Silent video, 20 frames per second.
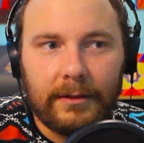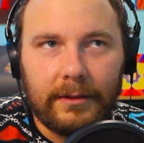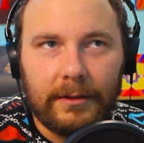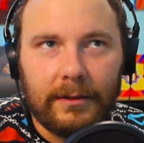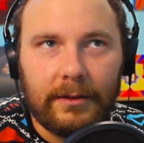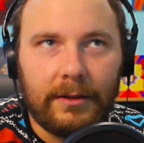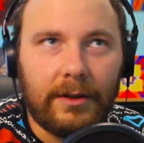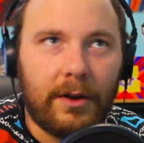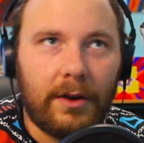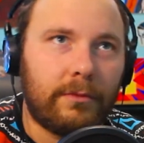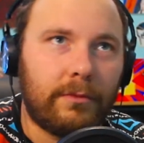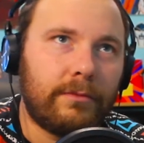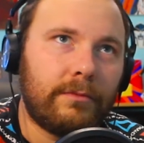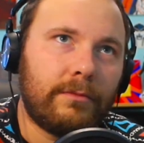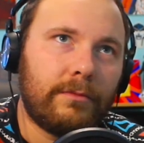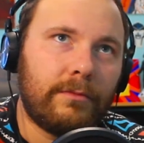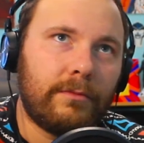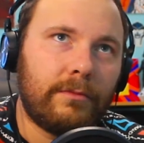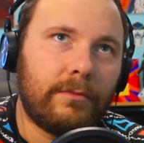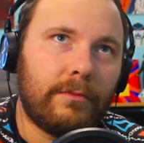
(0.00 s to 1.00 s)
you know,
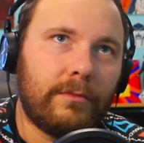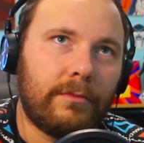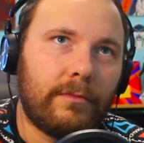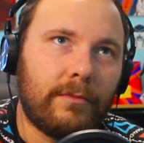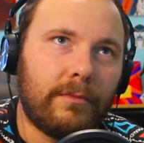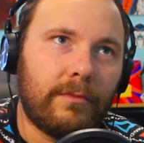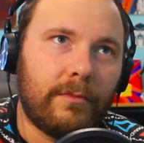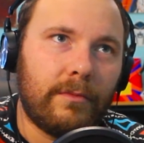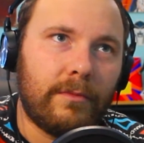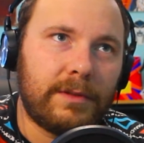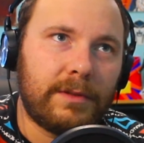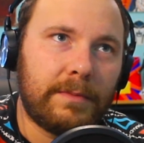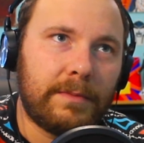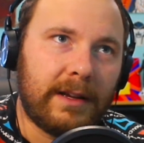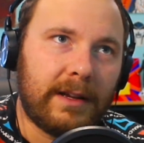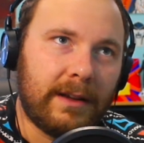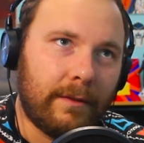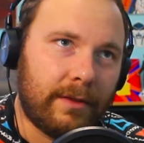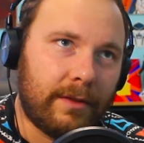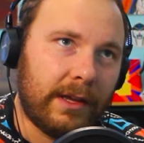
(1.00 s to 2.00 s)

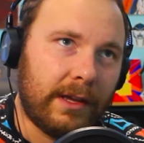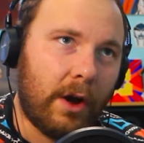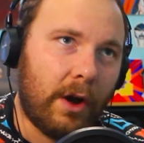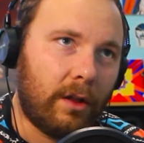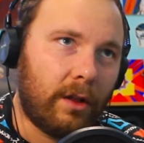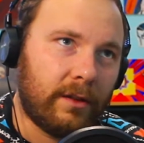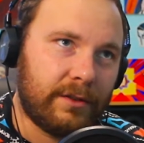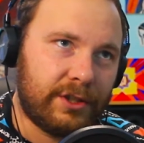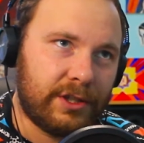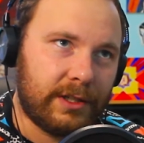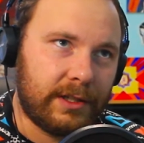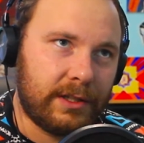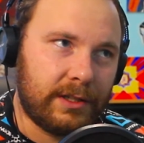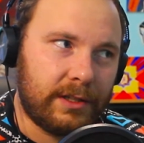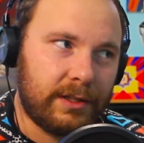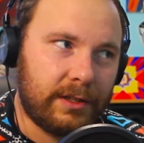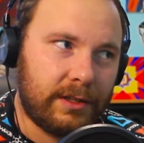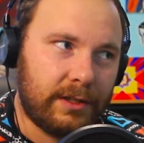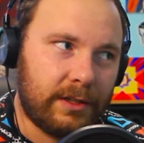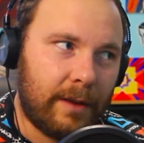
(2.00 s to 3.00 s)
speaking of theology.
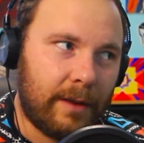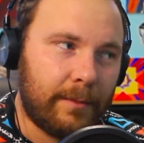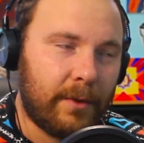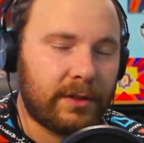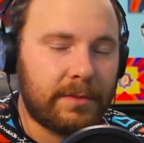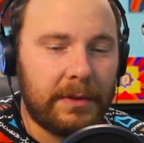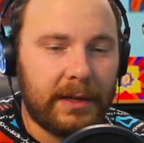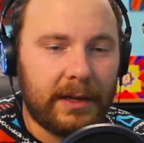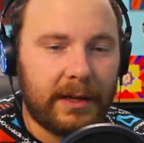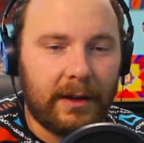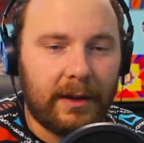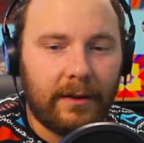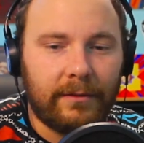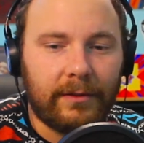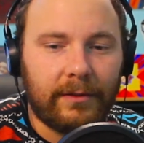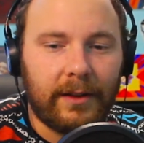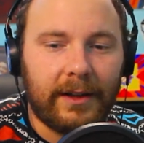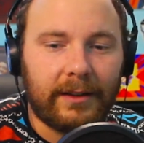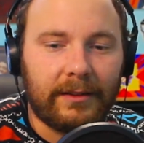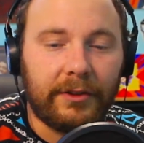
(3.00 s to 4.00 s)
I'm not speaking of
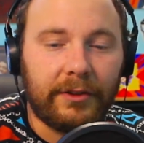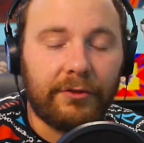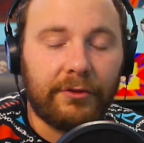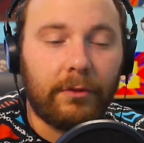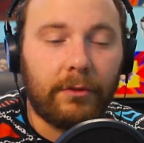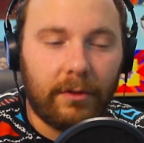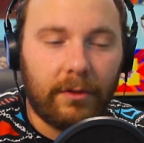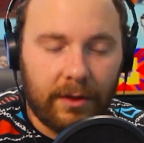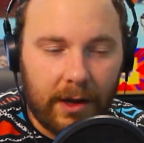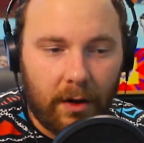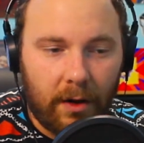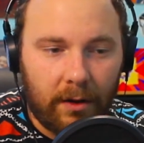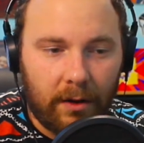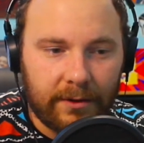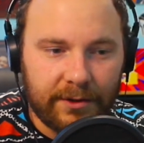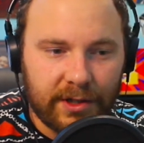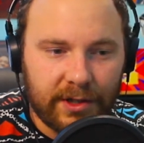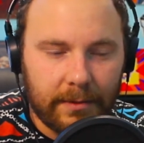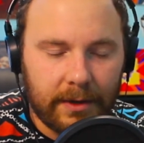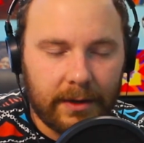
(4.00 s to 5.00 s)
like literal
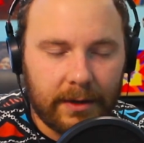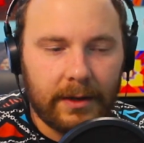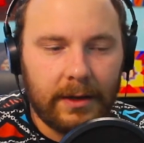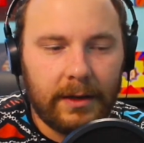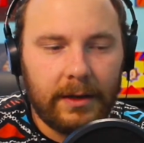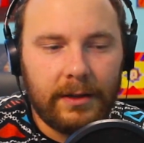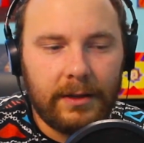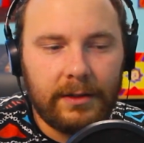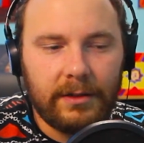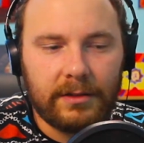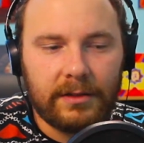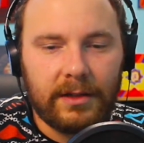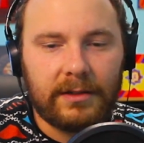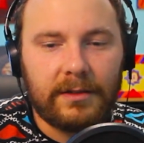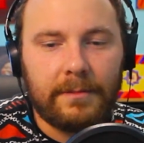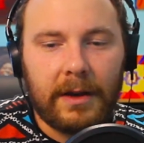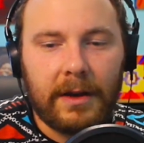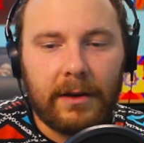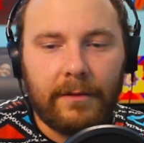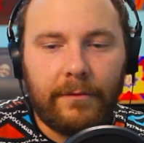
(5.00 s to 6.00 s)
theology, but just as a
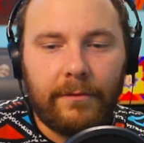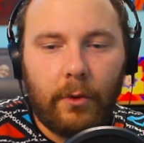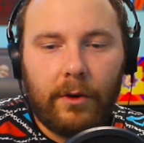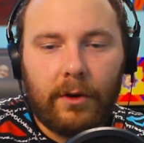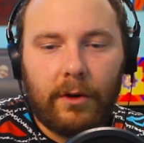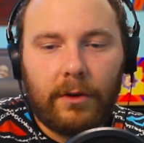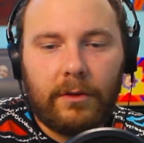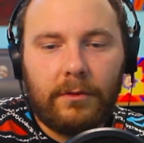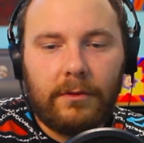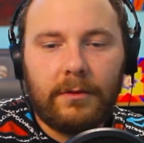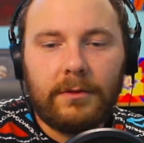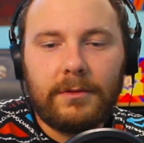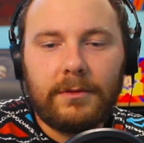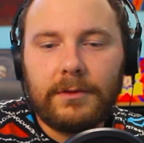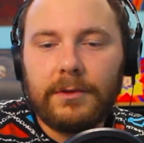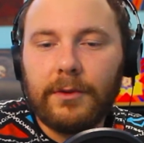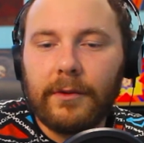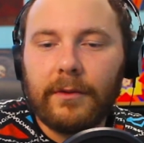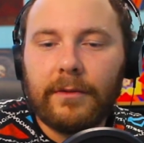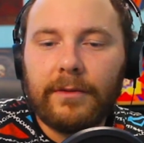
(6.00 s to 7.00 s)
metaphorical
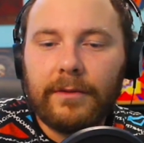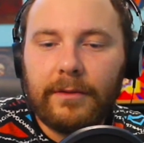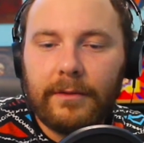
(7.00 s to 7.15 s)
sort of